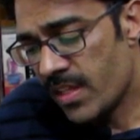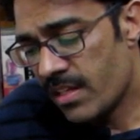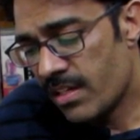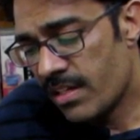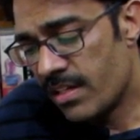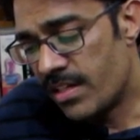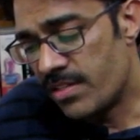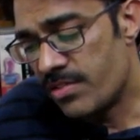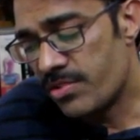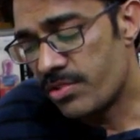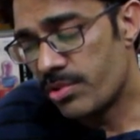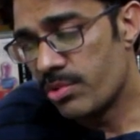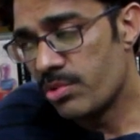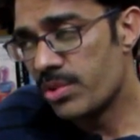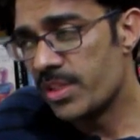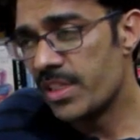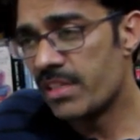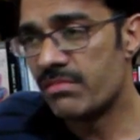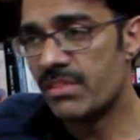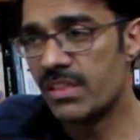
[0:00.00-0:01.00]
and so
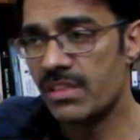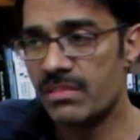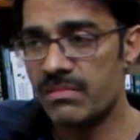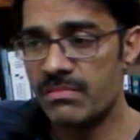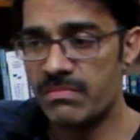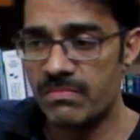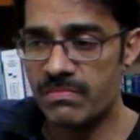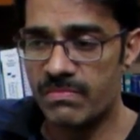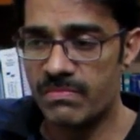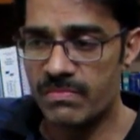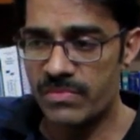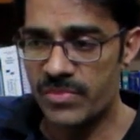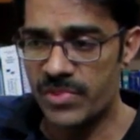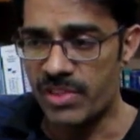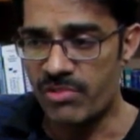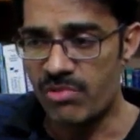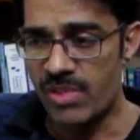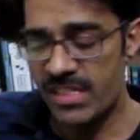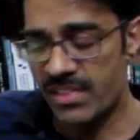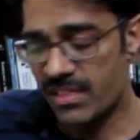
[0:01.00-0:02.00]
there was there
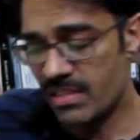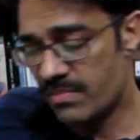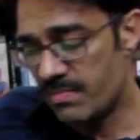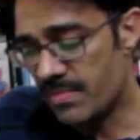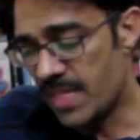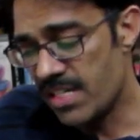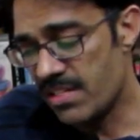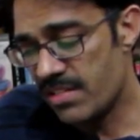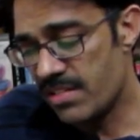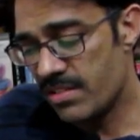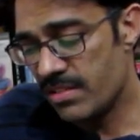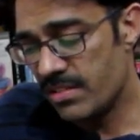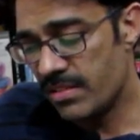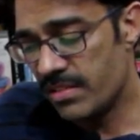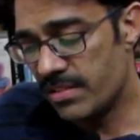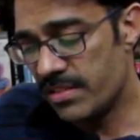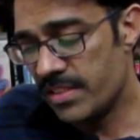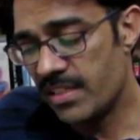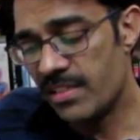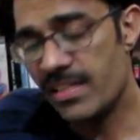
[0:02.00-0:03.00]
wasn't much uh,
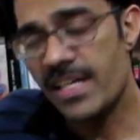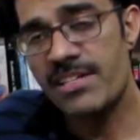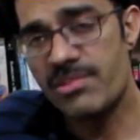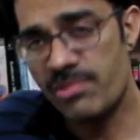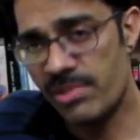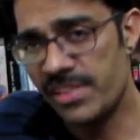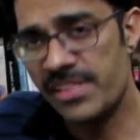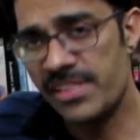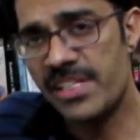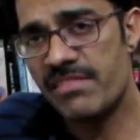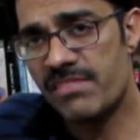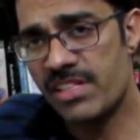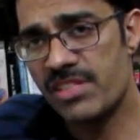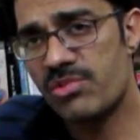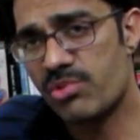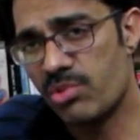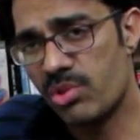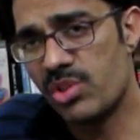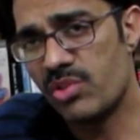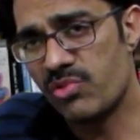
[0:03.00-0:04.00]
there actually there was a
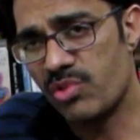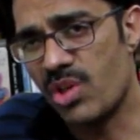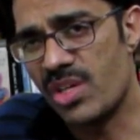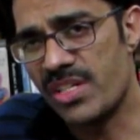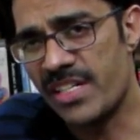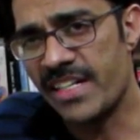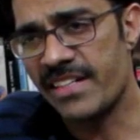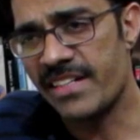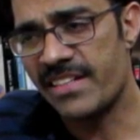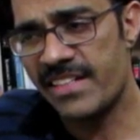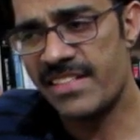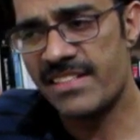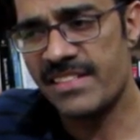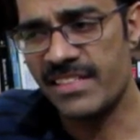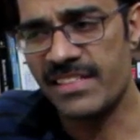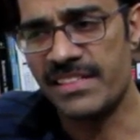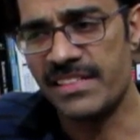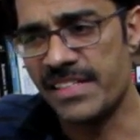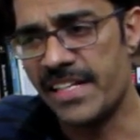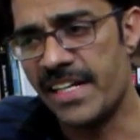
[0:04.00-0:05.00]
role of contact tracing
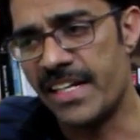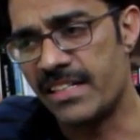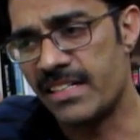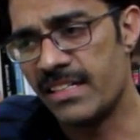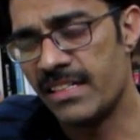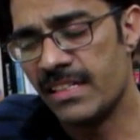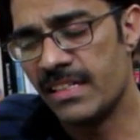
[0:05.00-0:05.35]
in that